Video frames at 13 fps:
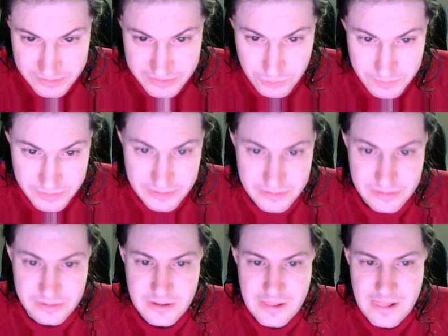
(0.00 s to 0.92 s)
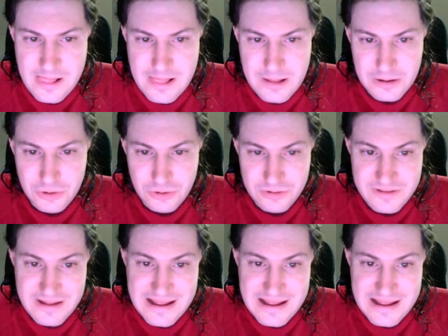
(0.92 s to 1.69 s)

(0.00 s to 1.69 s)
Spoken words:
They open along the